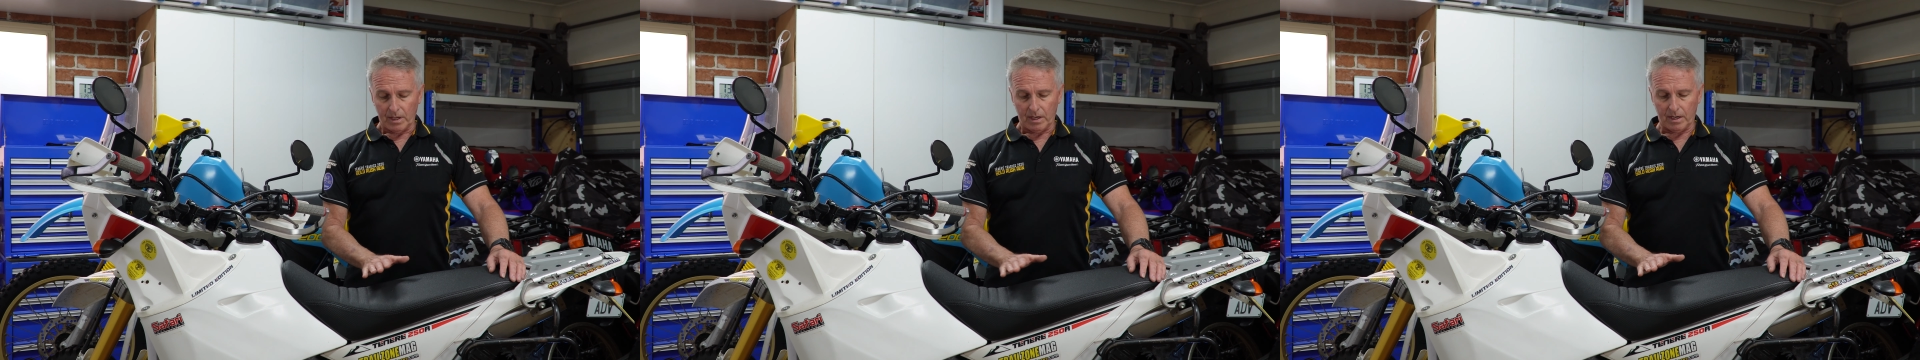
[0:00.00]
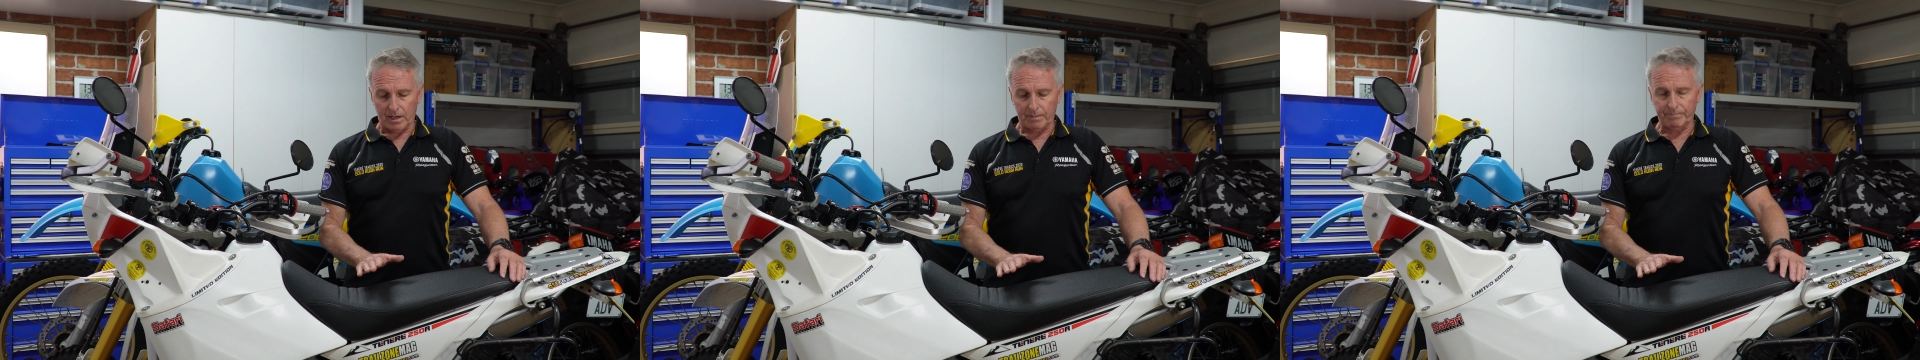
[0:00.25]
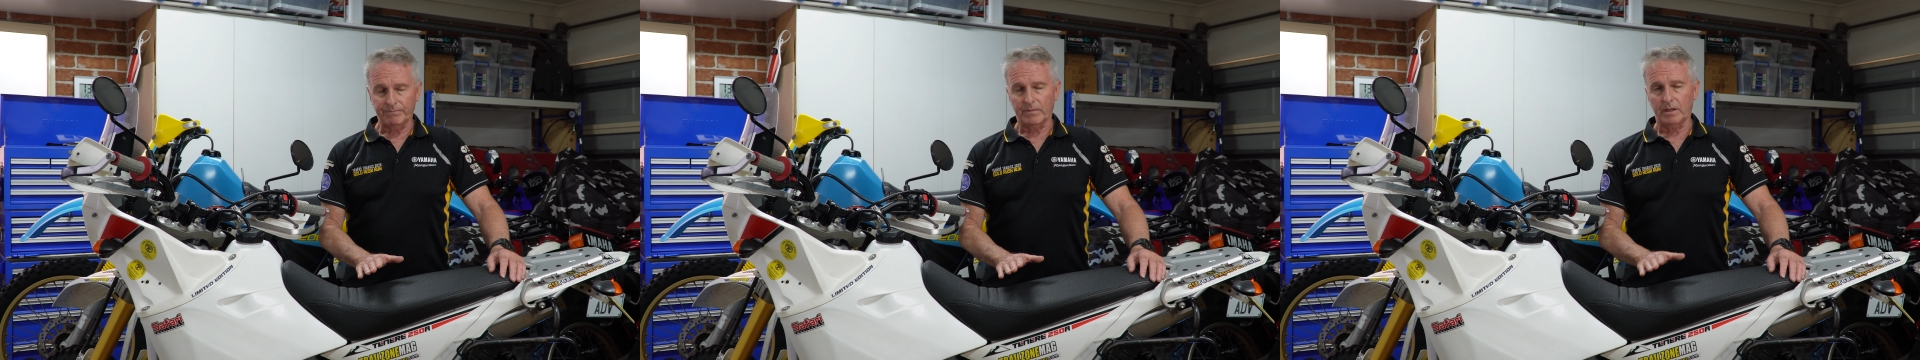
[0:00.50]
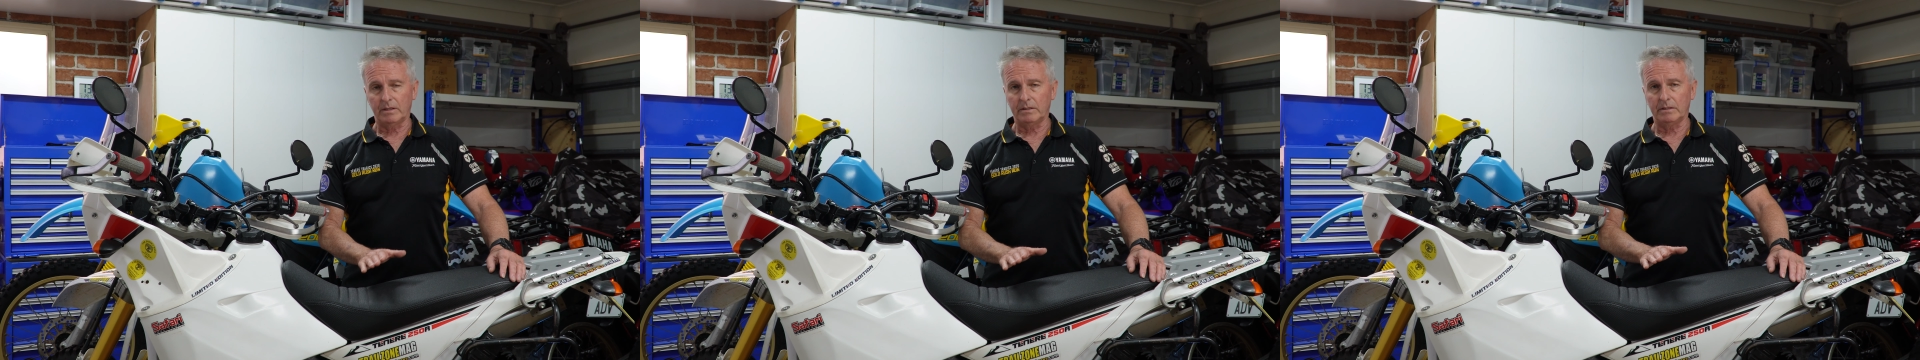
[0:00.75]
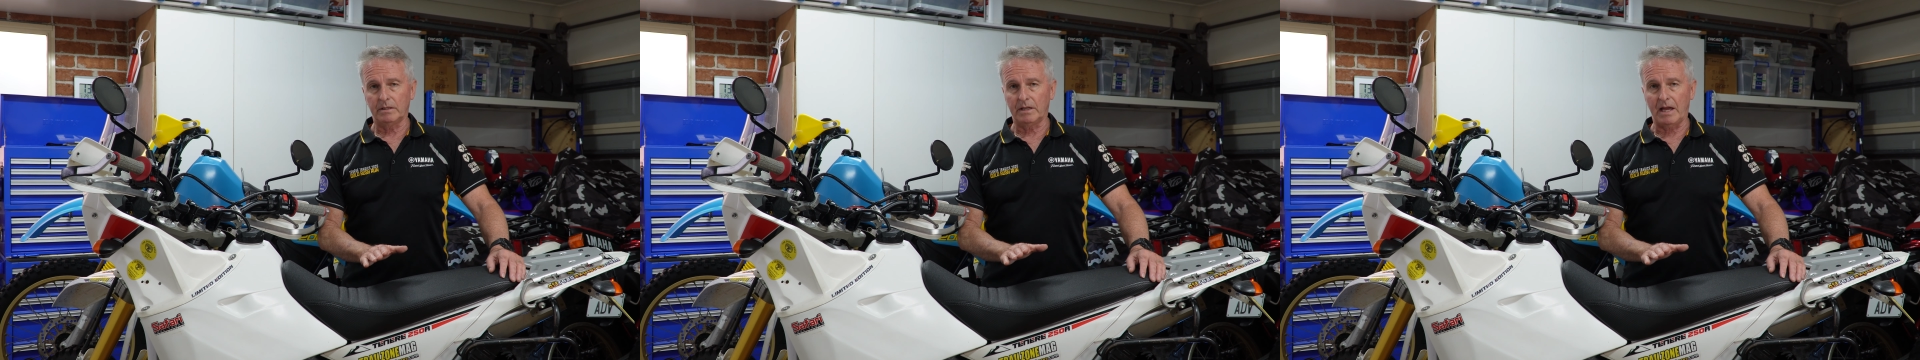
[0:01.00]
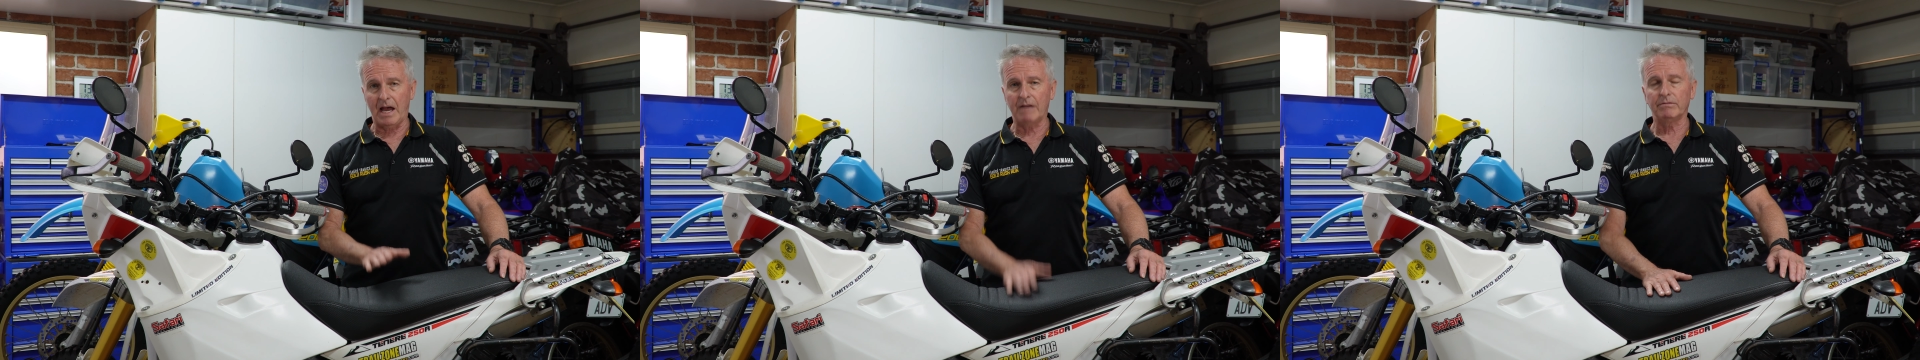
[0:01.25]

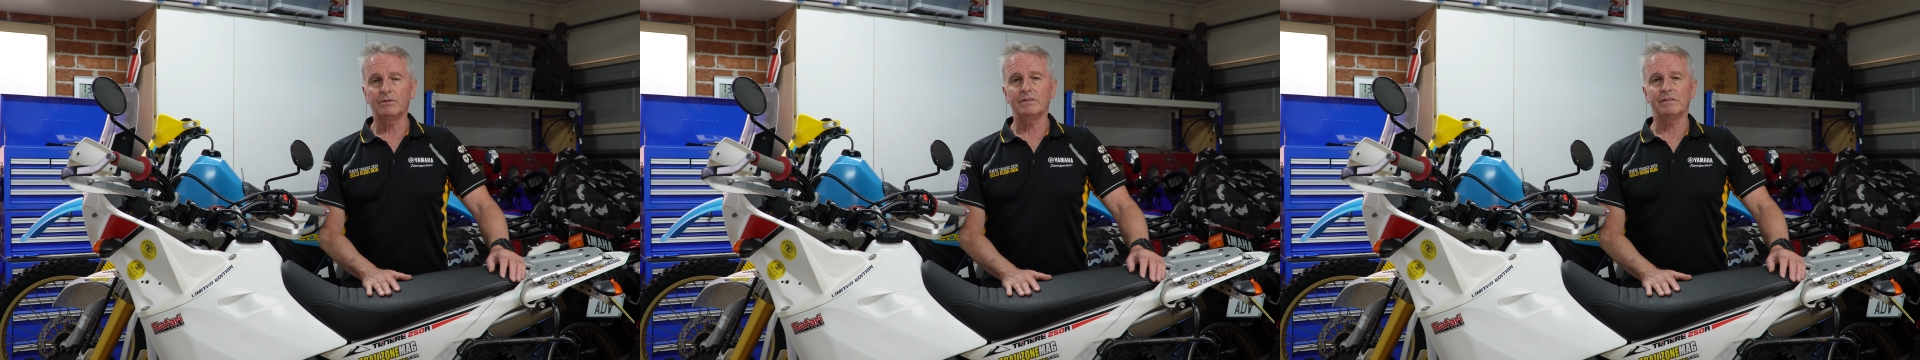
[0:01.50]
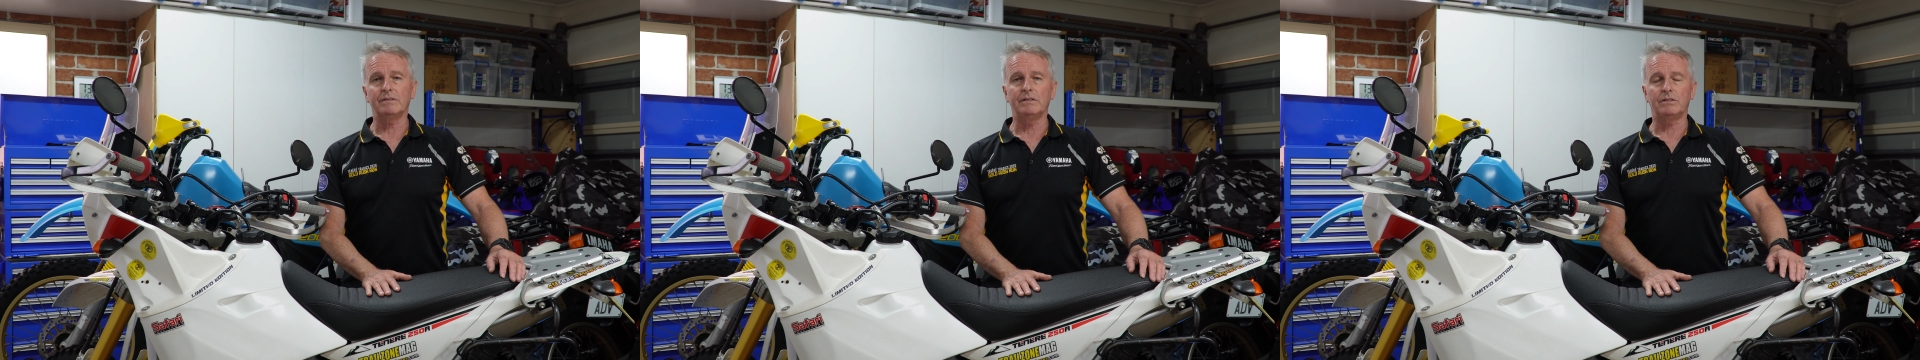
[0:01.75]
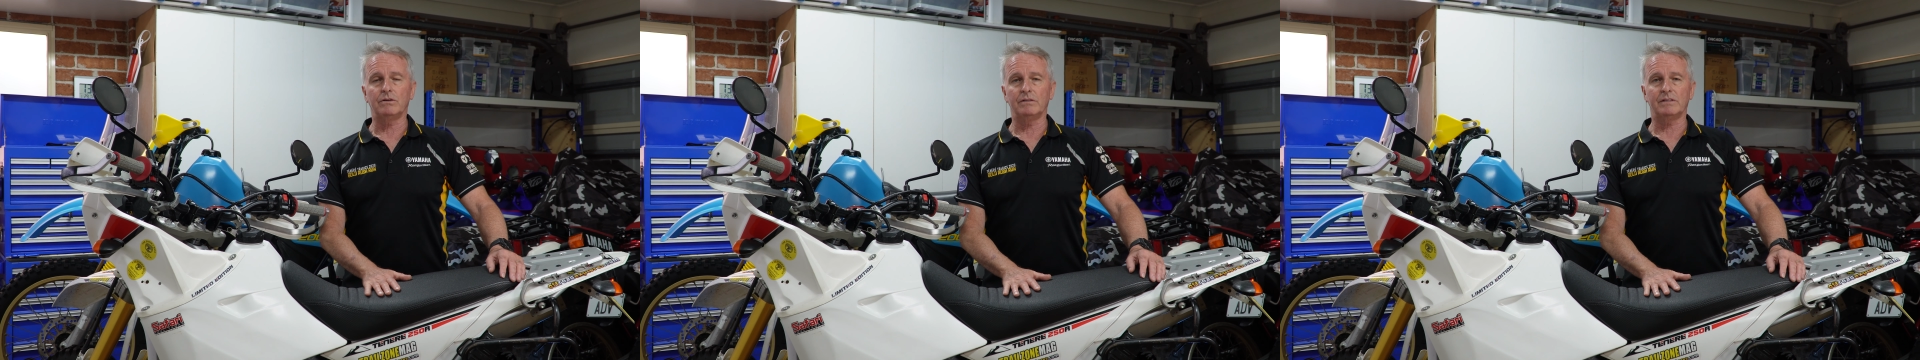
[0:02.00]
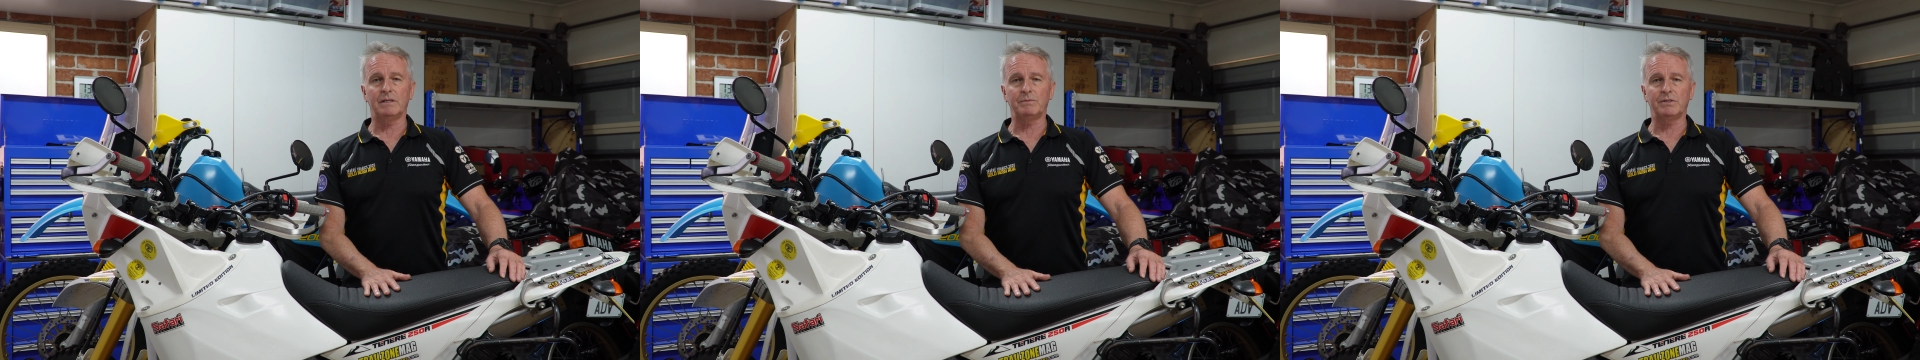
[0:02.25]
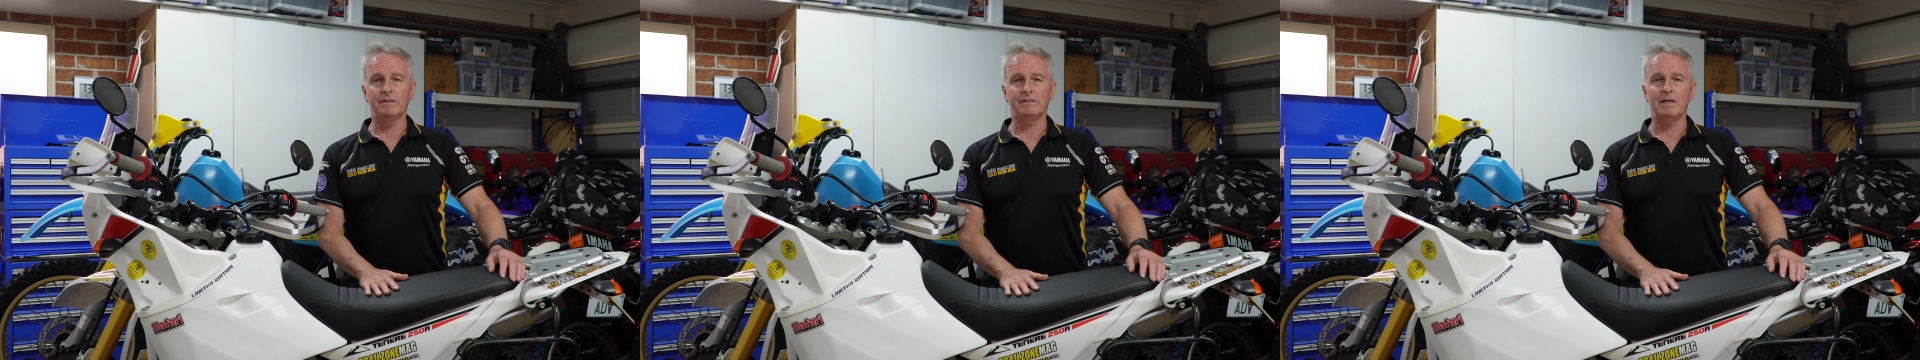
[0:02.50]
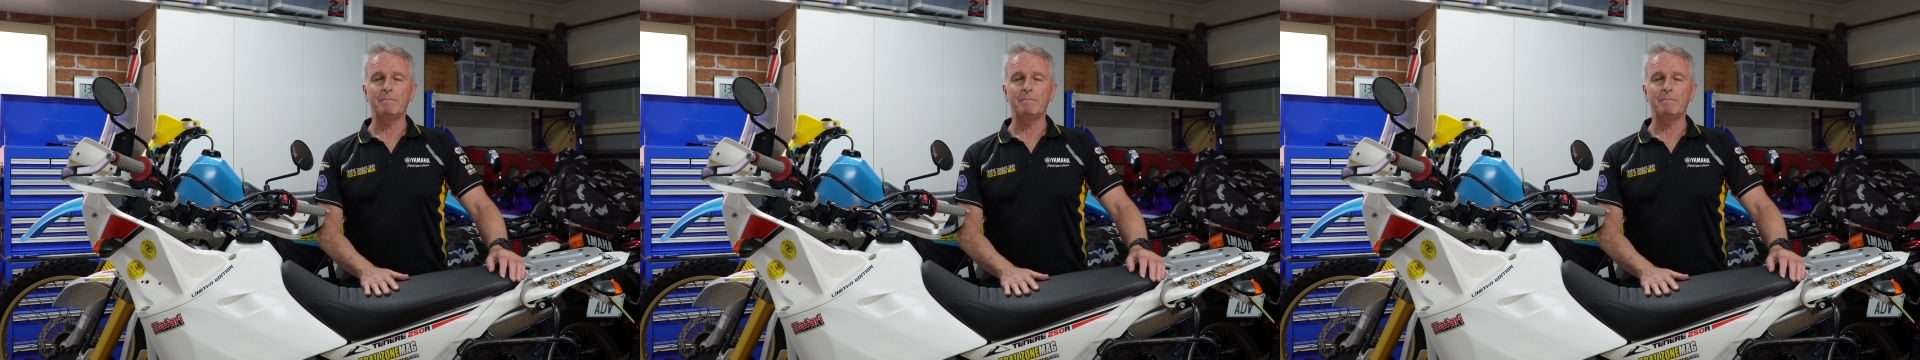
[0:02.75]
have a look at the Seat Concept seats.